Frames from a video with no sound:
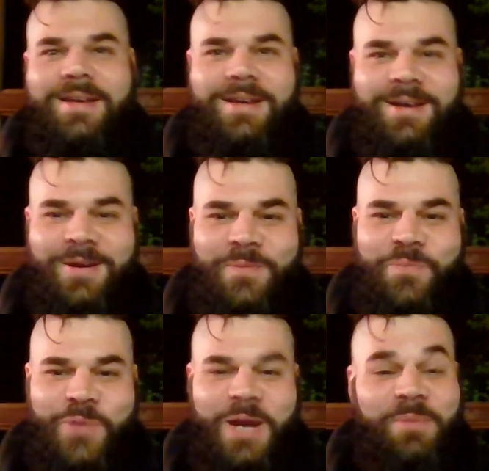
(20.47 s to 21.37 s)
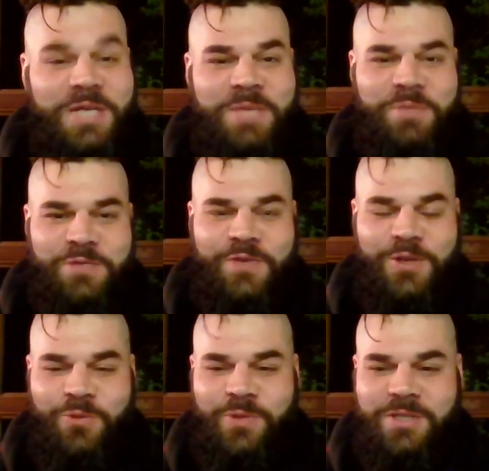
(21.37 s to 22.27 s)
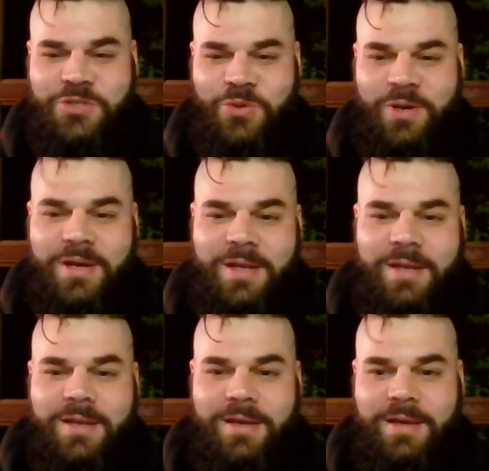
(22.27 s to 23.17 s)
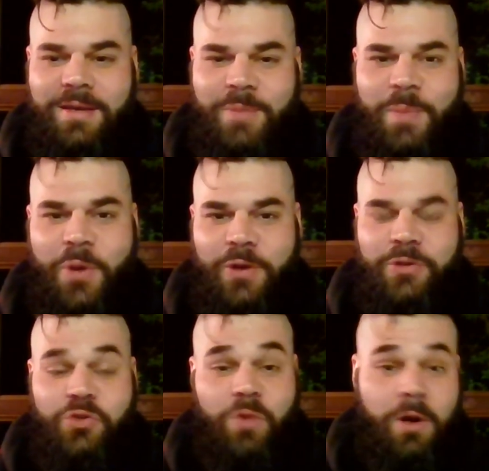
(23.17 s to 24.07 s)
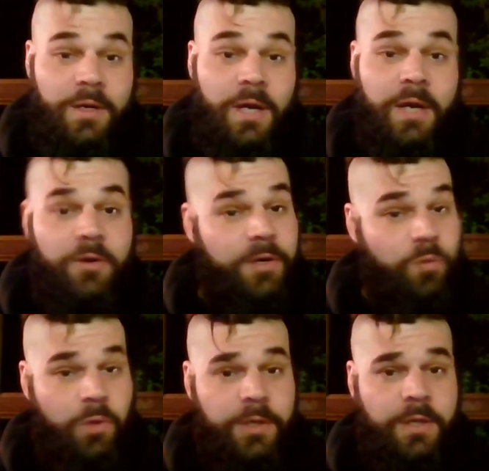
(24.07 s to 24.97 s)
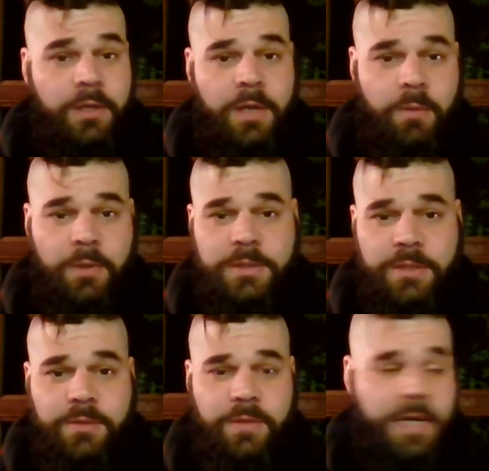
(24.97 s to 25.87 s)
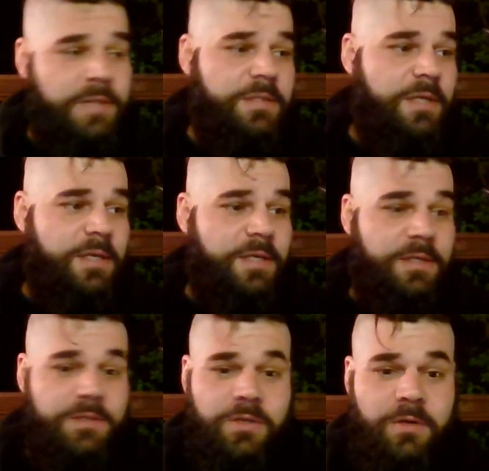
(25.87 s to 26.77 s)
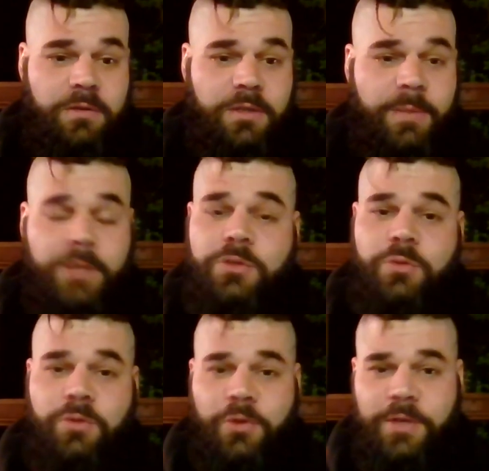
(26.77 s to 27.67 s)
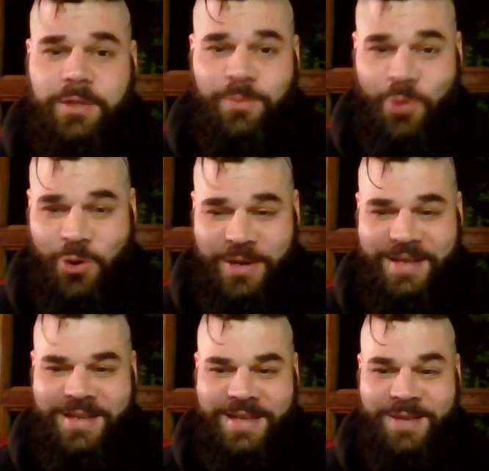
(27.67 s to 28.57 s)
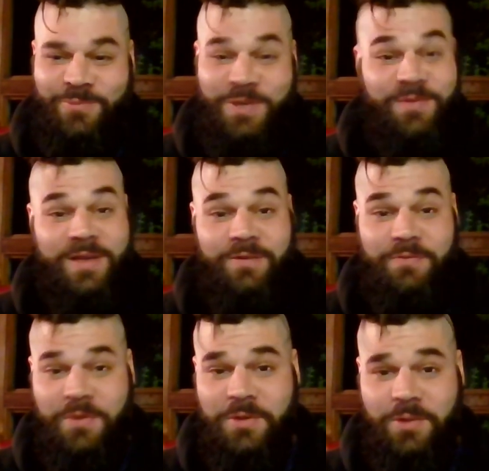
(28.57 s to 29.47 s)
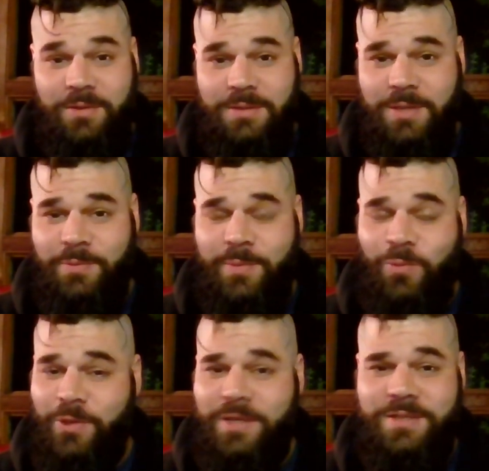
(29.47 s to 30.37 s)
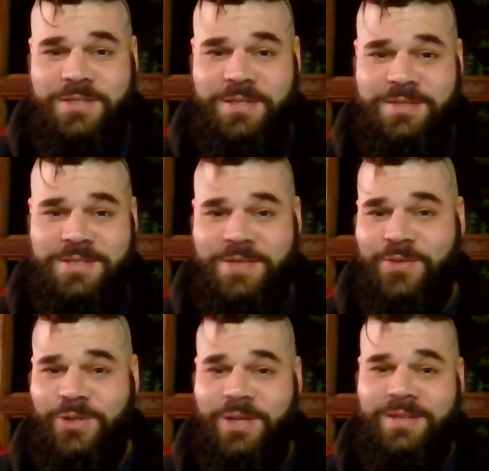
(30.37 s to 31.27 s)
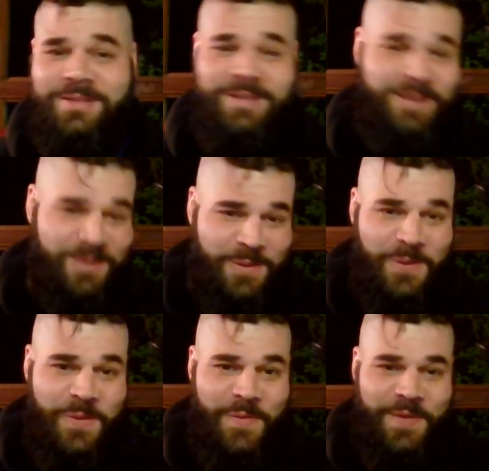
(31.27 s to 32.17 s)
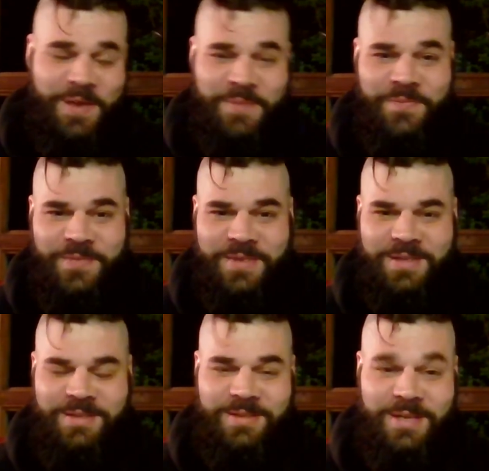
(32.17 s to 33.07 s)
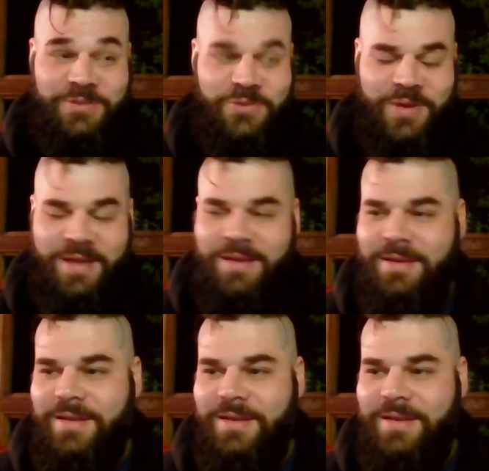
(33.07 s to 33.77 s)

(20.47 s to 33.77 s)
But I'm going to keep this video really short. My partner Gerard and I are here working. I want to tell you guys that it is currently about 2:30 in the morning, and we have had a very long day. We've been working since 7 o'clock uh, yesterday.